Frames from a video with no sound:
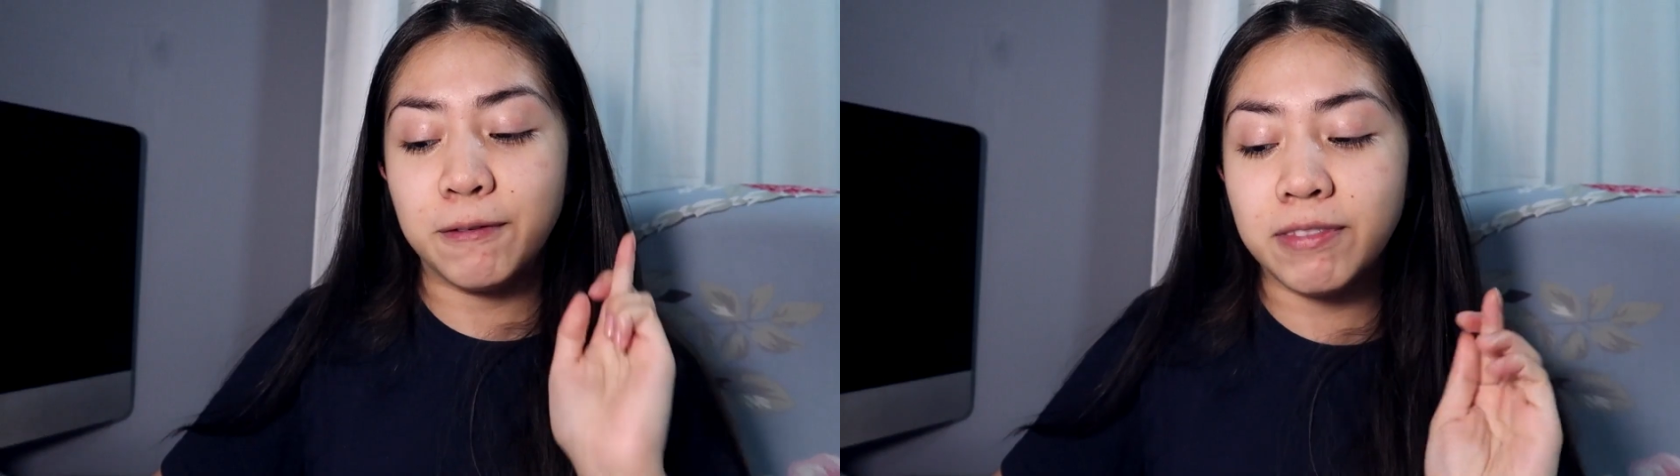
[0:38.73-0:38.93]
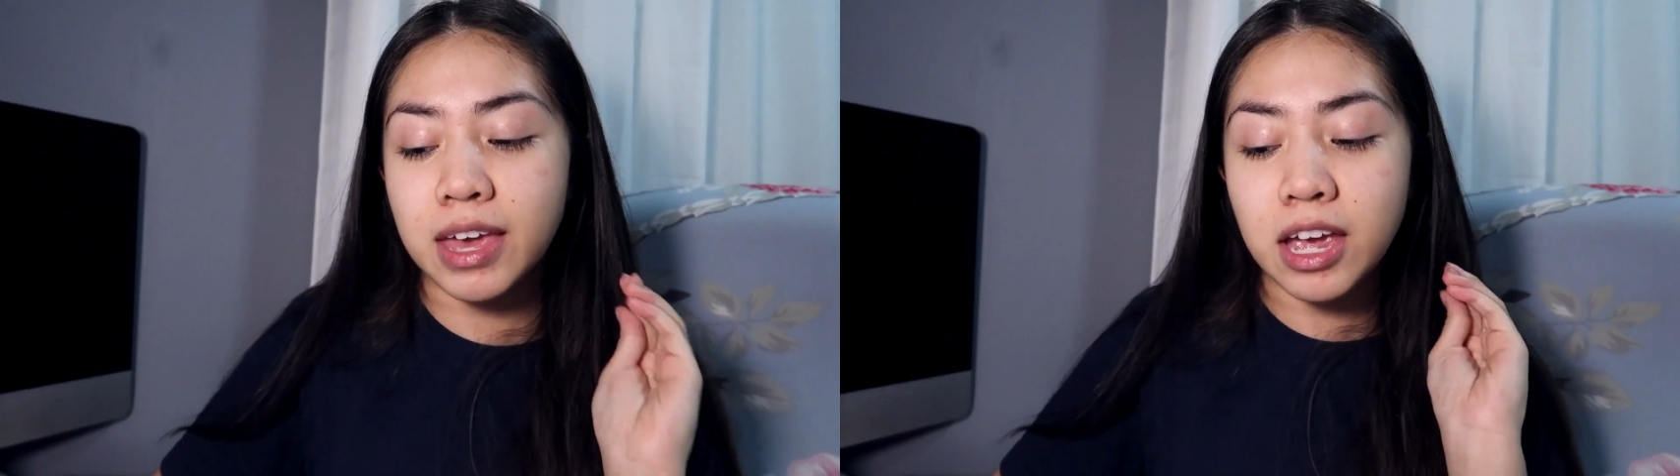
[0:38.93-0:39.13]

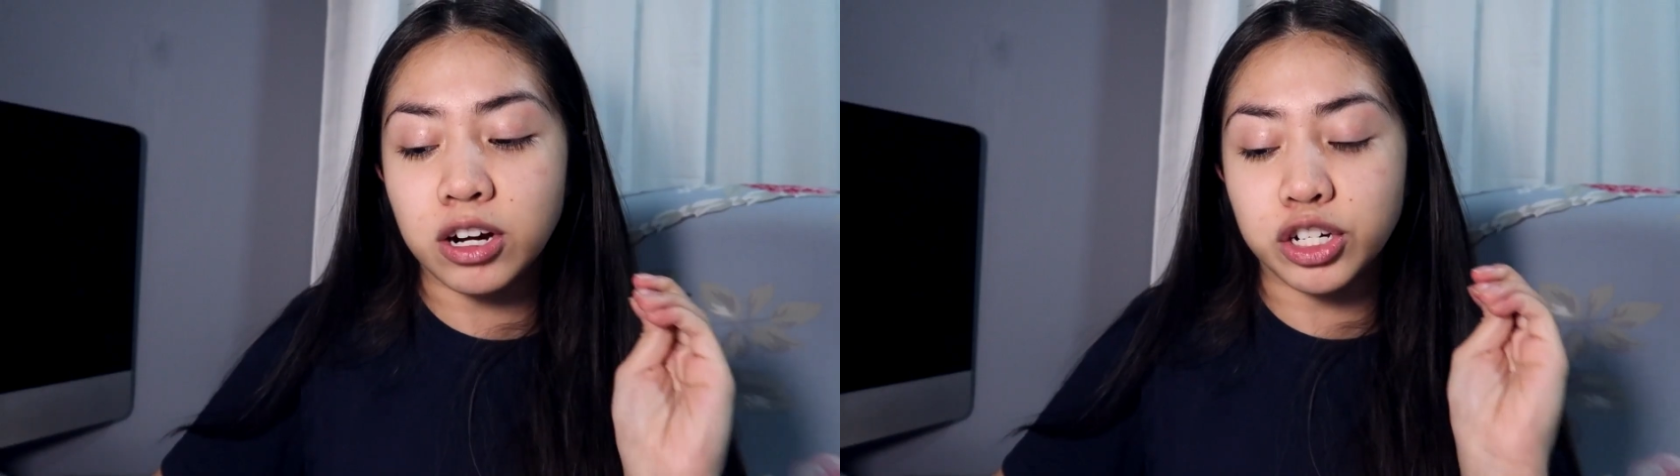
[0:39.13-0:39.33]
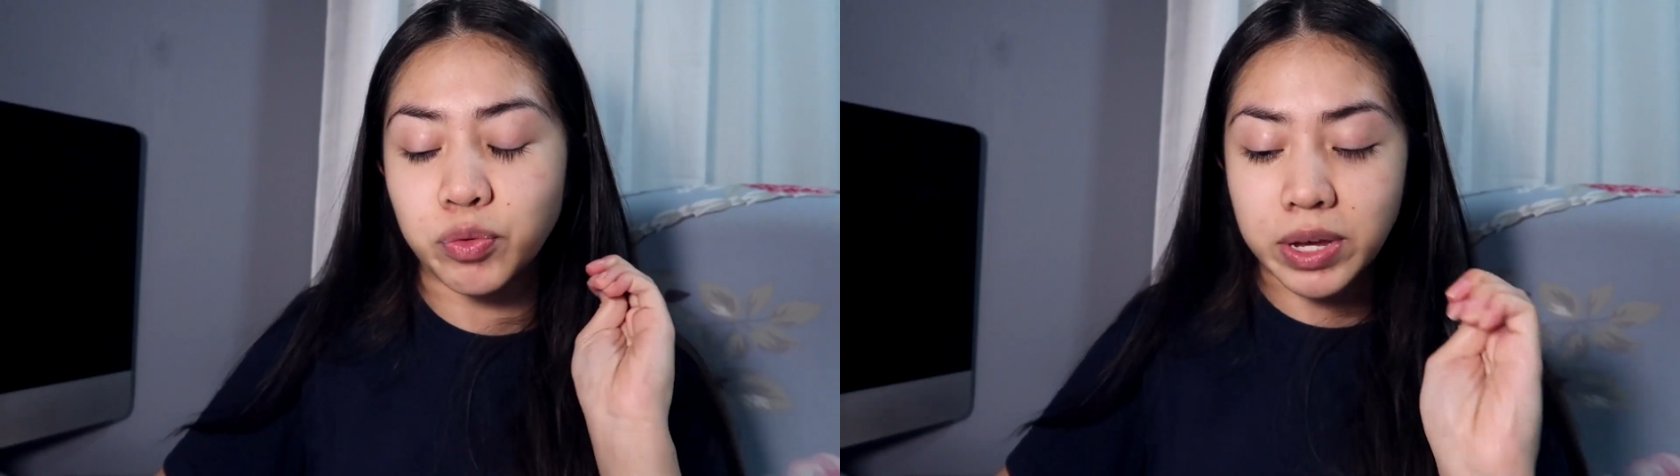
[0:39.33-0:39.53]
If they
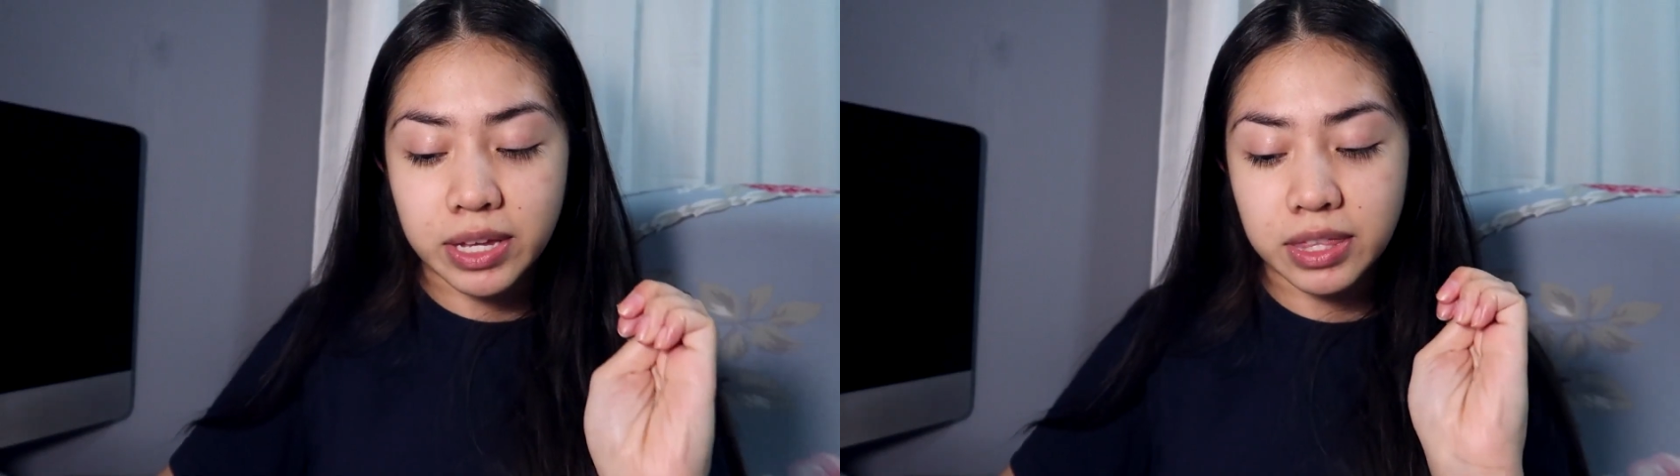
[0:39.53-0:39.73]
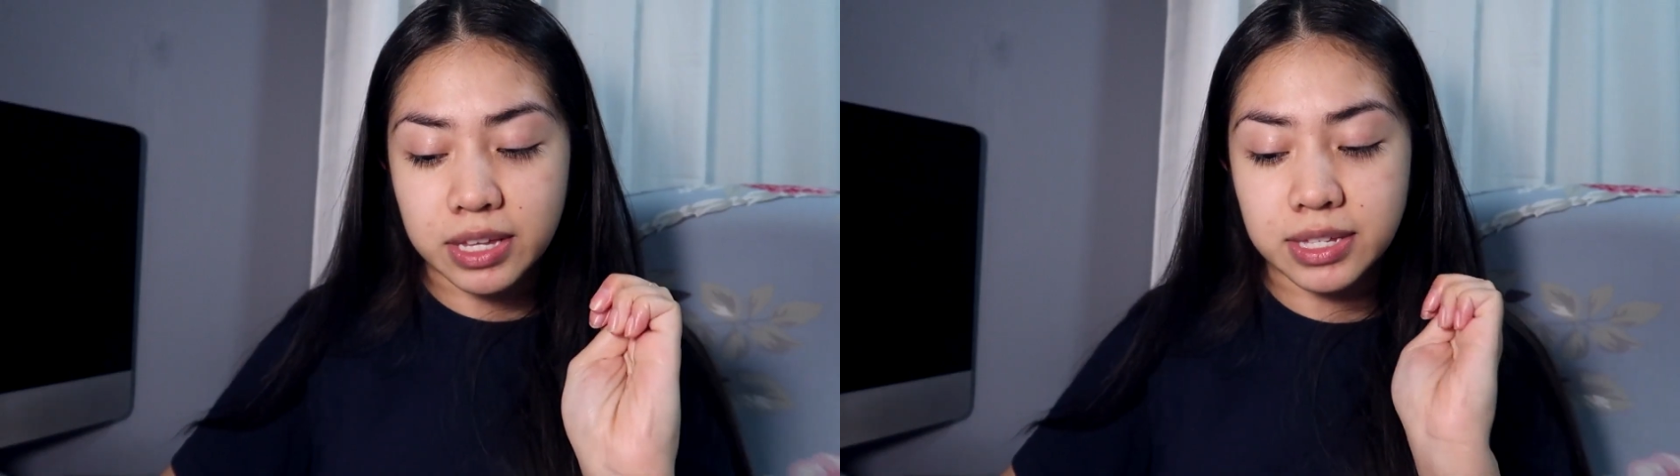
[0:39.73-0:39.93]
are
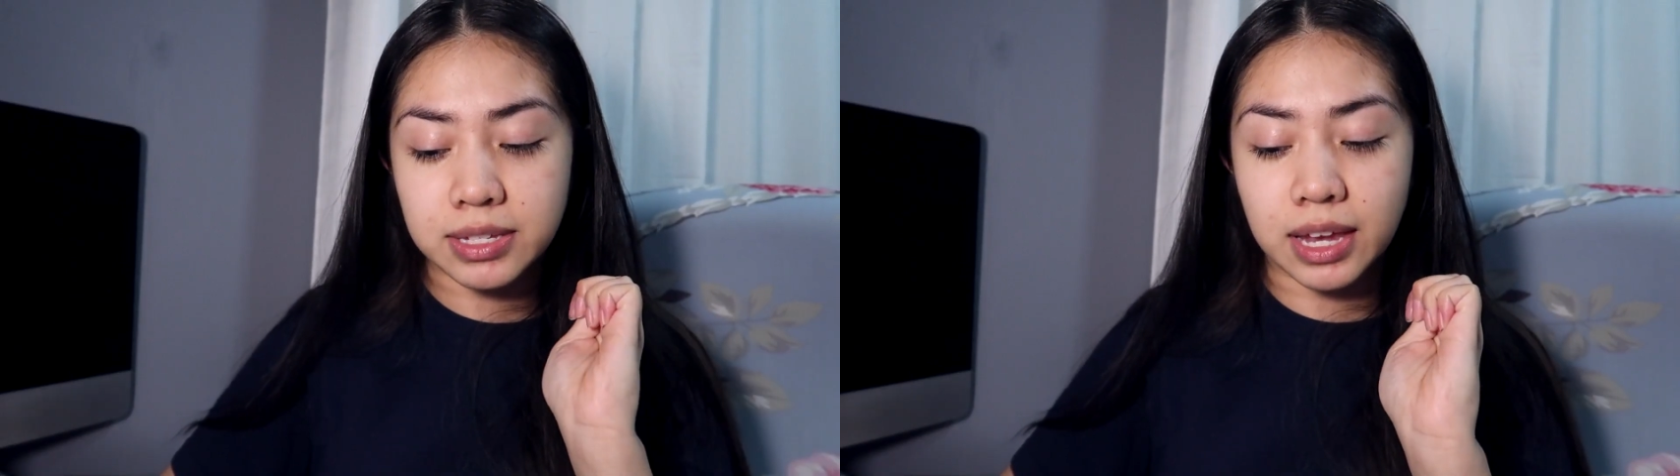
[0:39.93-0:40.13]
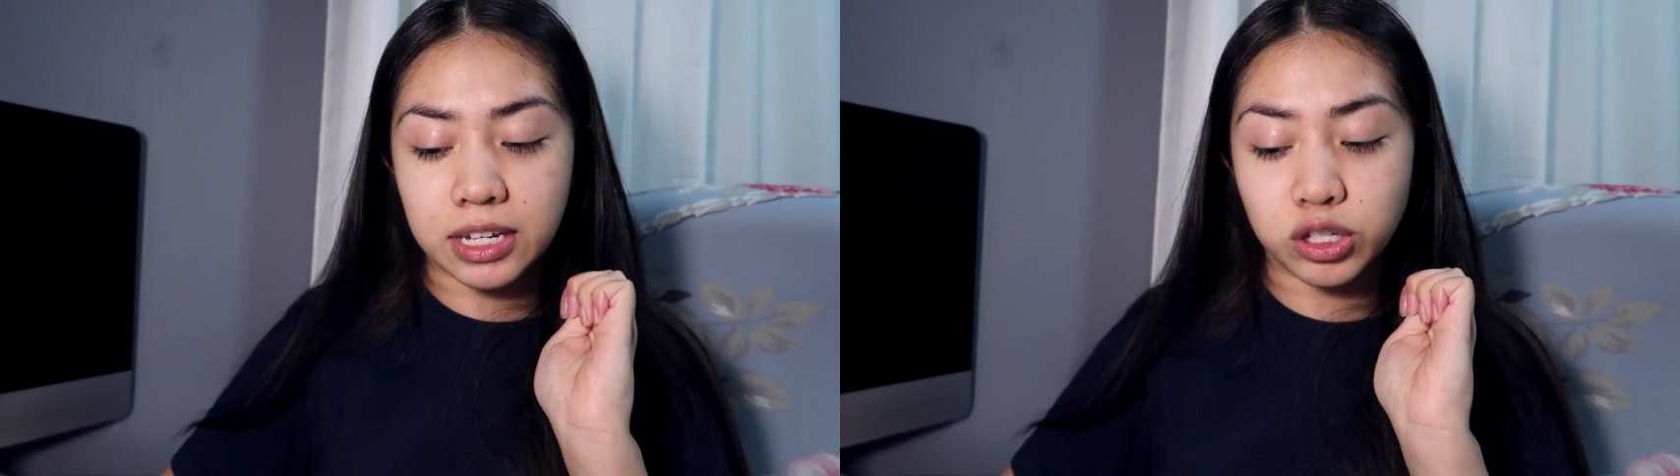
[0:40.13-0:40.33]
doing this
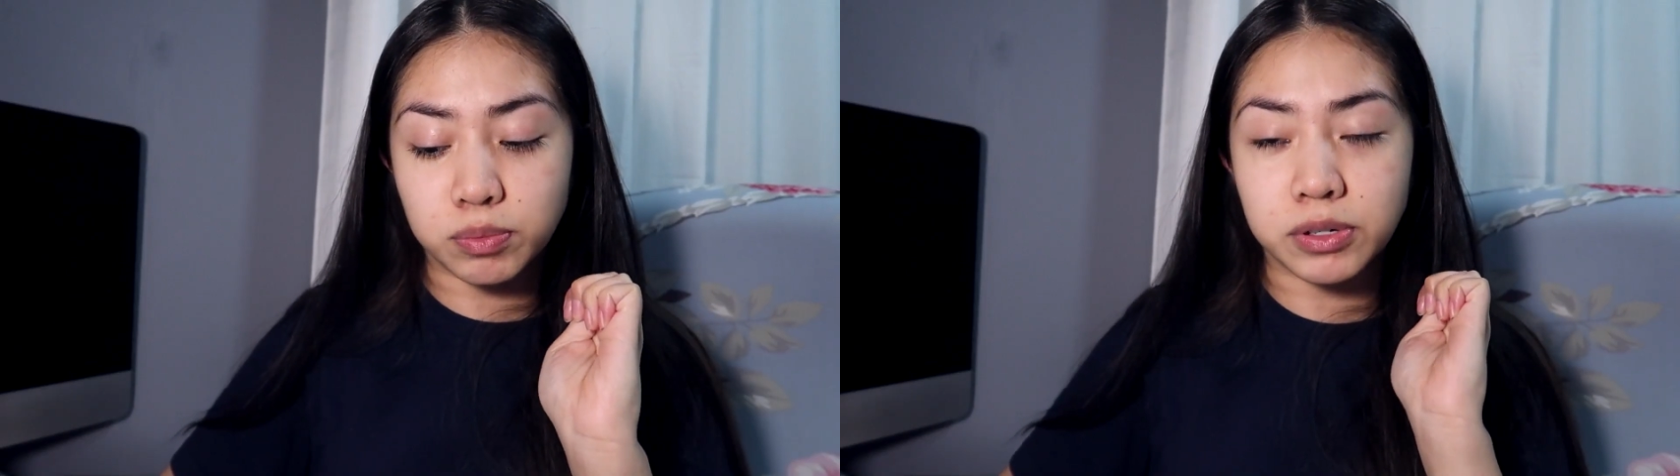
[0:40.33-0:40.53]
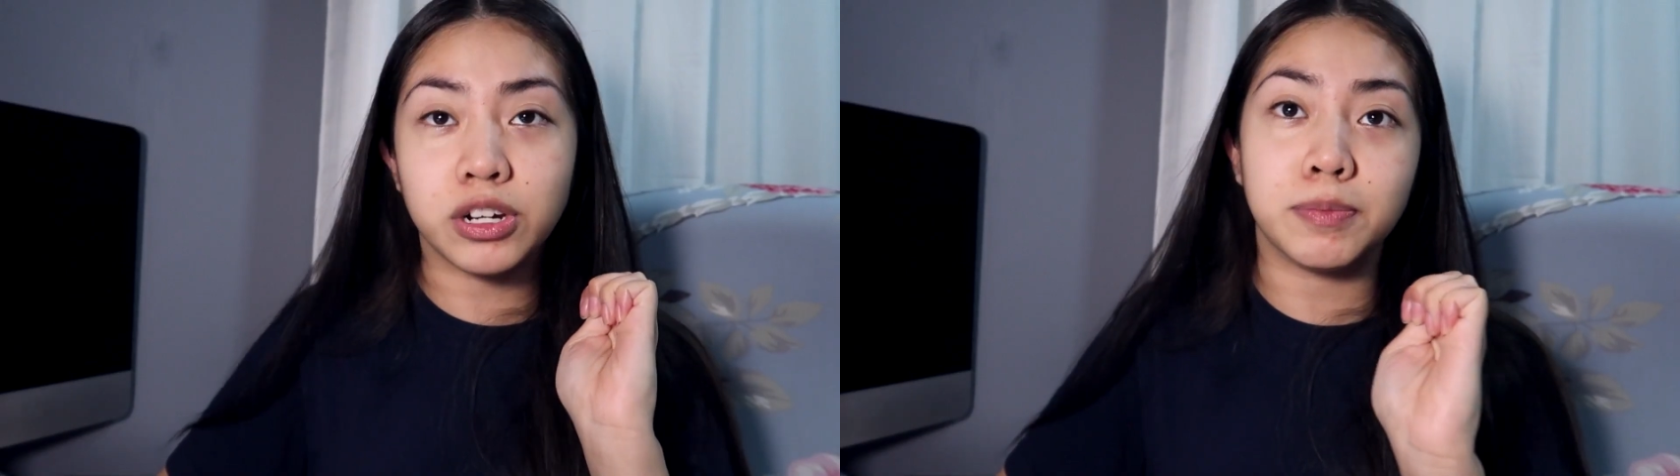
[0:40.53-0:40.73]
like
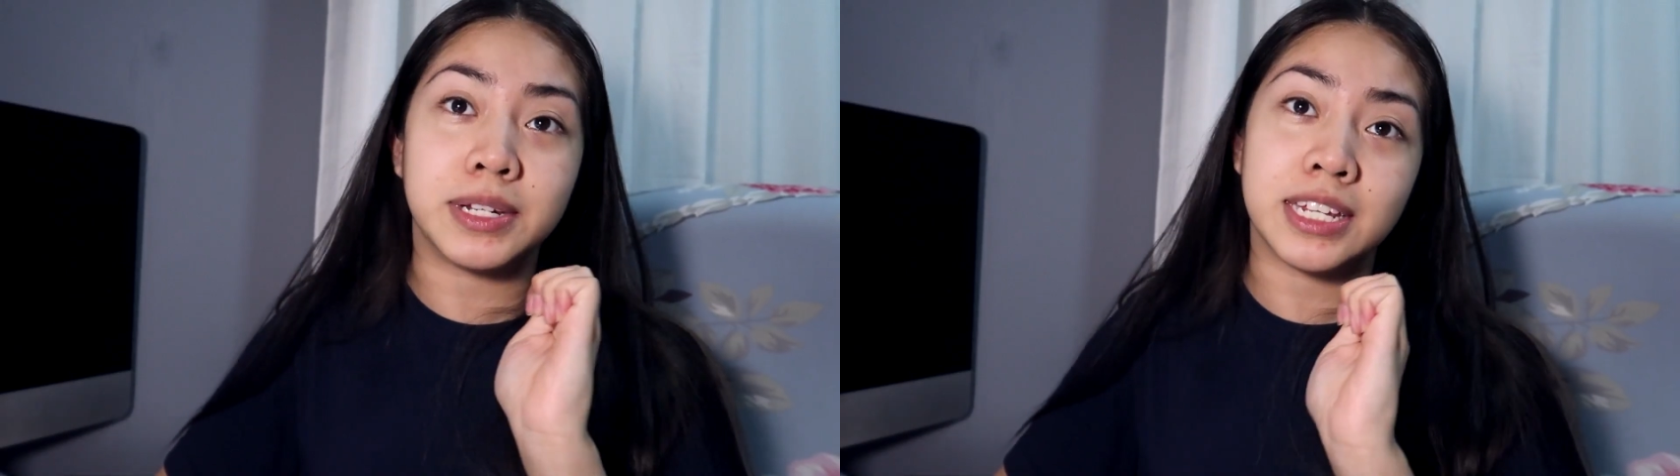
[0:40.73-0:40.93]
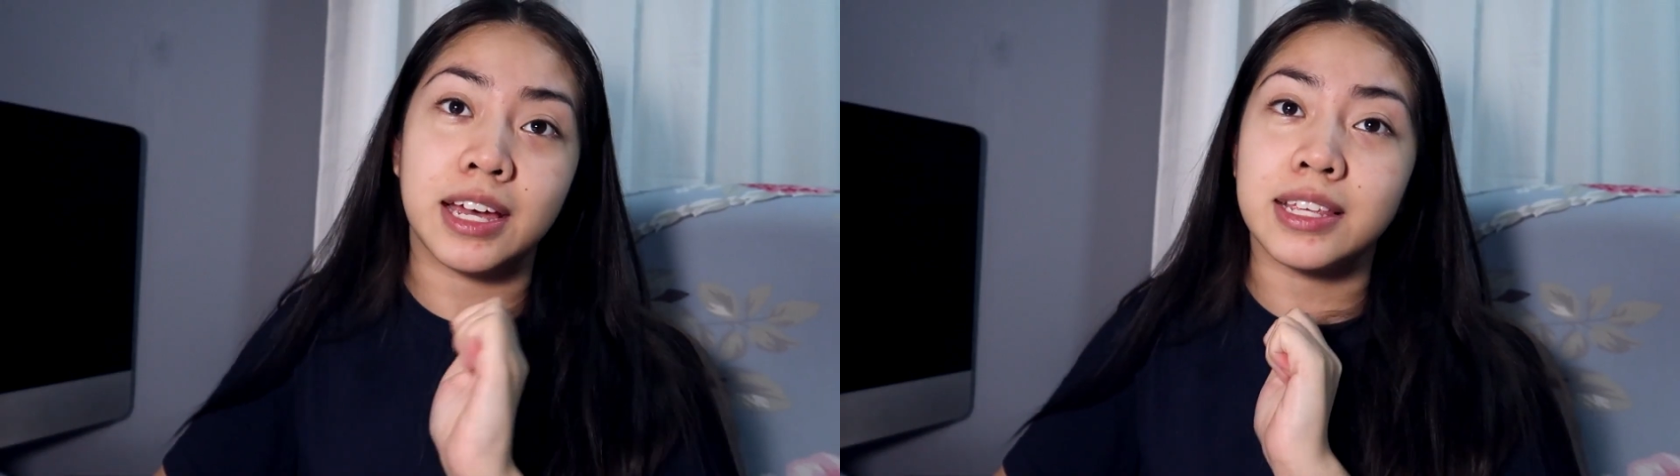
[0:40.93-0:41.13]
Superstar
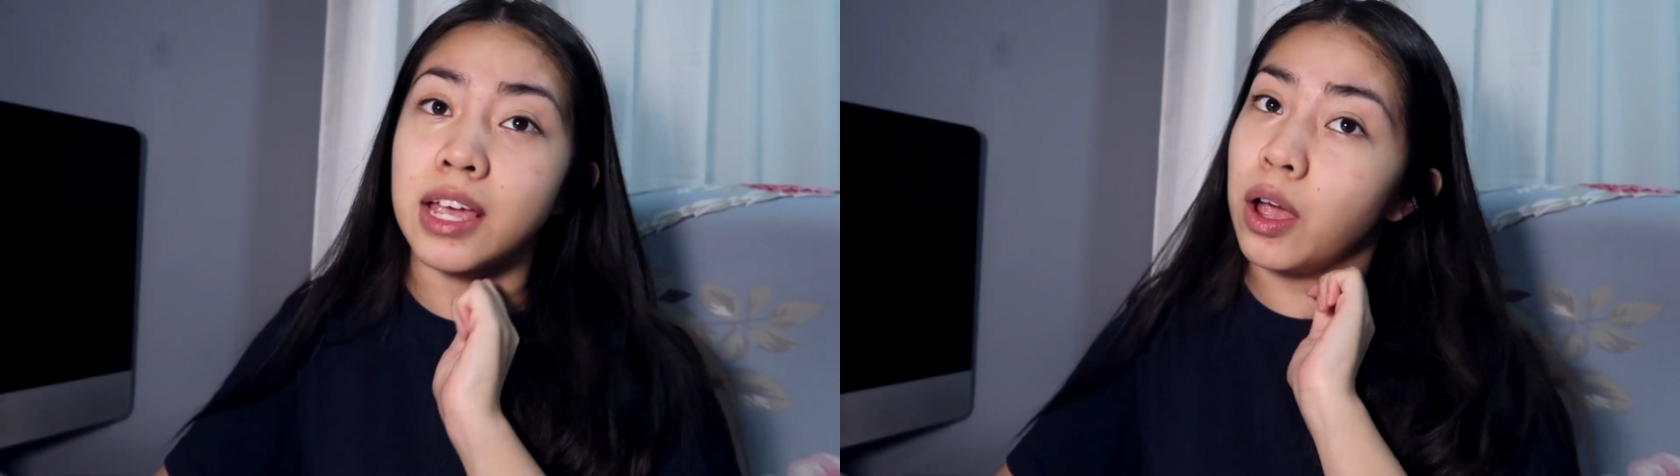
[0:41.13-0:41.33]
BTS,